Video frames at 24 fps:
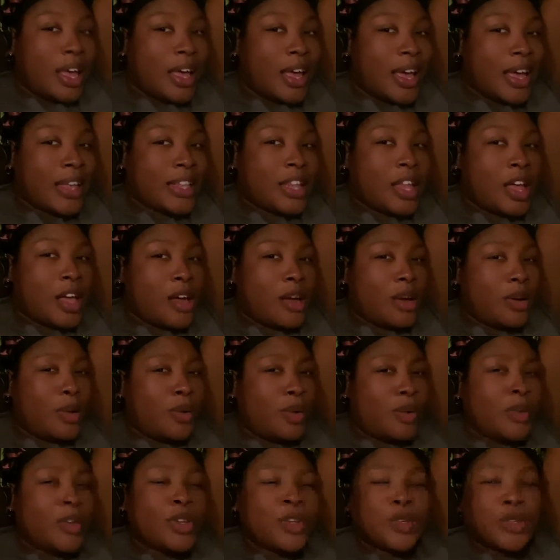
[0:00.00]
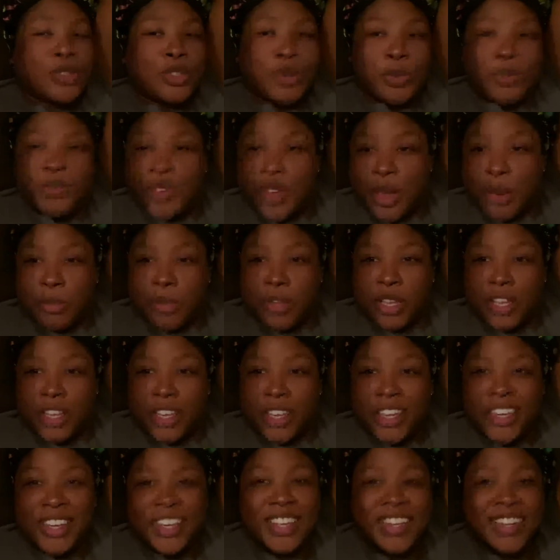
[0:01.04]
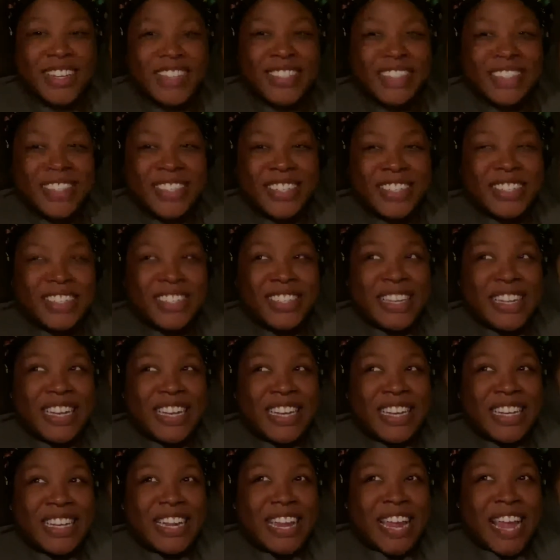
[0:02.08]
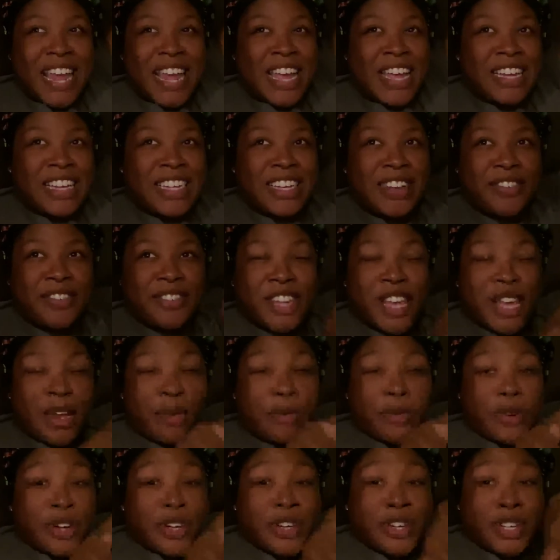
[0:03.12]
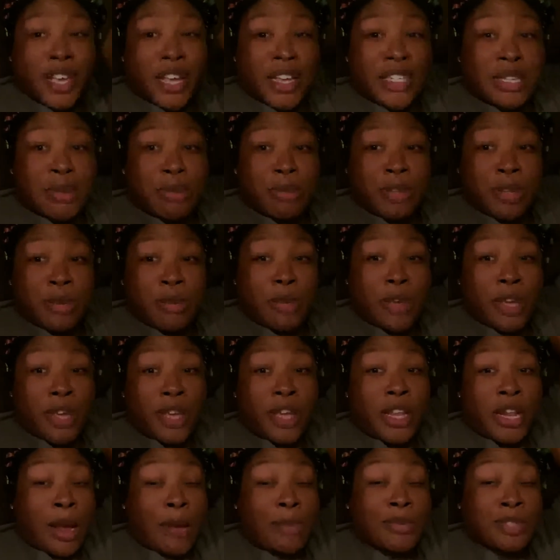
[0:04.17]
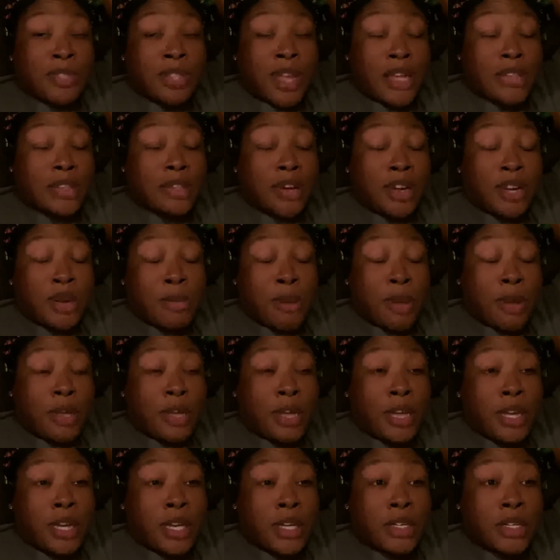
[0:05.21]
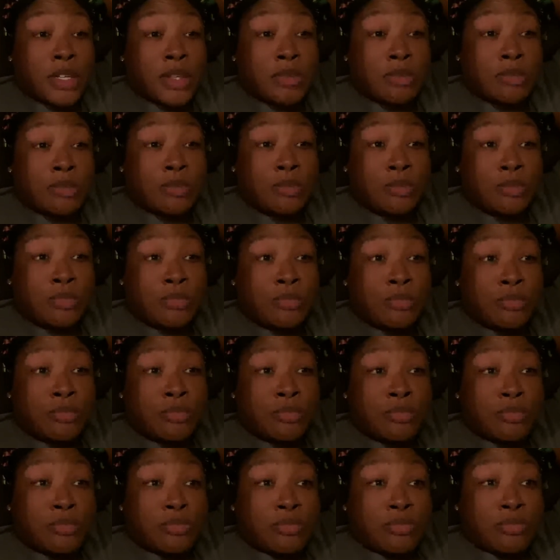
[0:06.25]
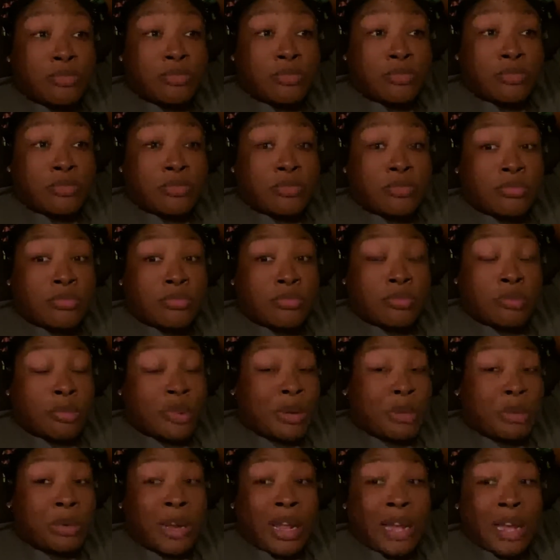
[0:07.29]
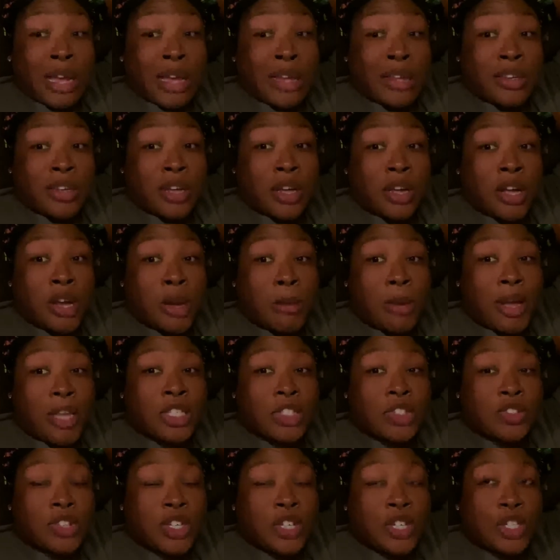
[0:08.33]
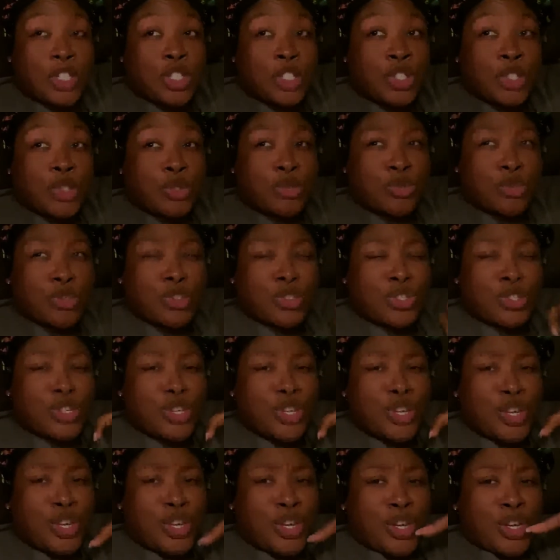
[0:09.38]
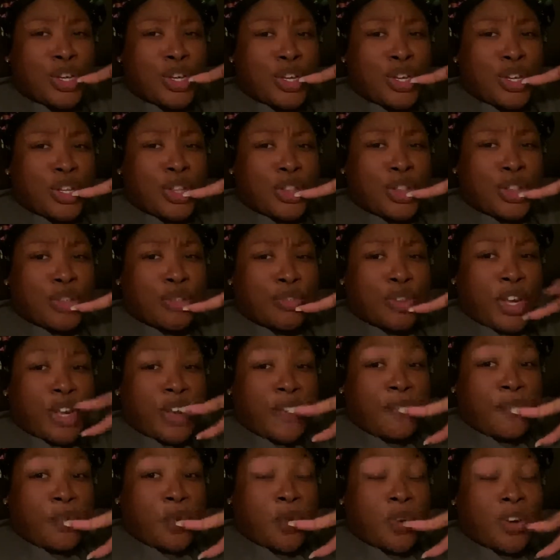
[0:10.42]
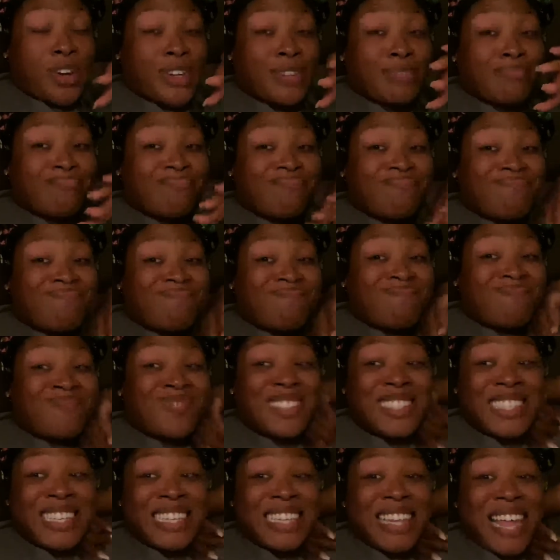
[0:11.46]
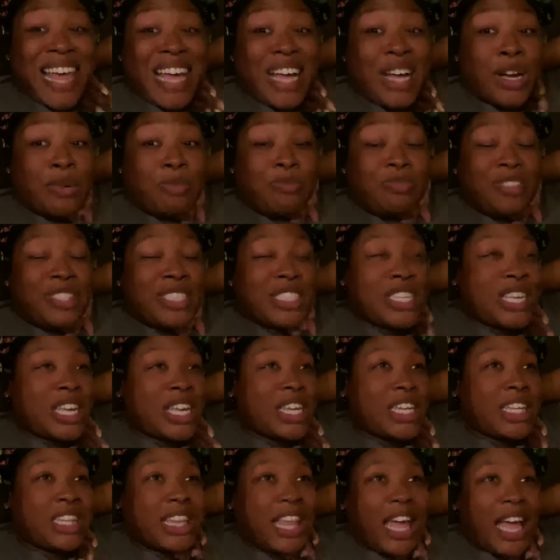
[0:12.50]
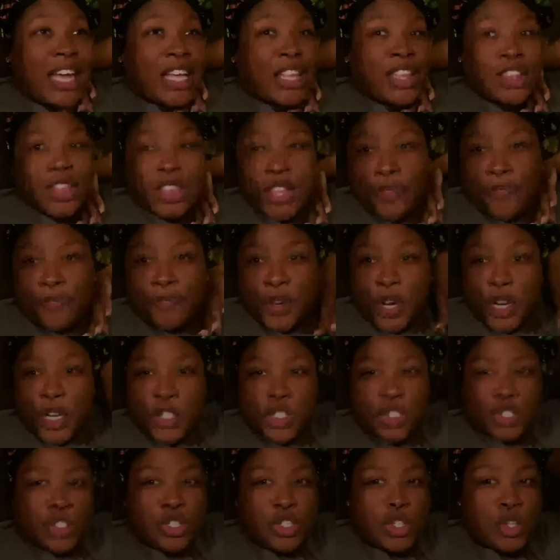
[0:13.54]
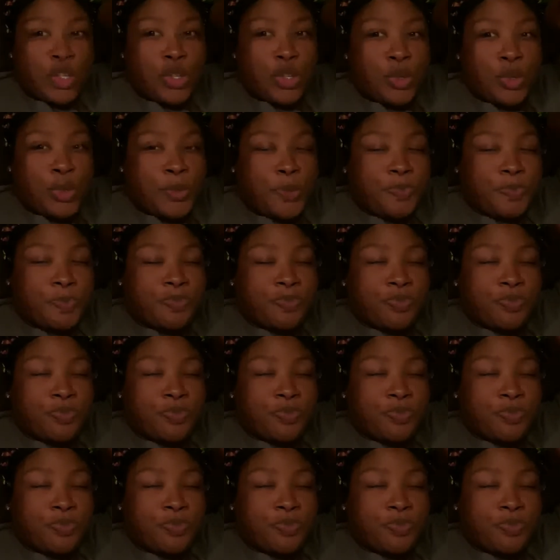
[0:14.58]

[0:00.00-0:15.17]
Hello, YouTube family. It is the end of day one. Yes, I'm in the bed. I thought about getting up, but I'm not. I drank juice 3 and 4. Didn't like them. Did like the first two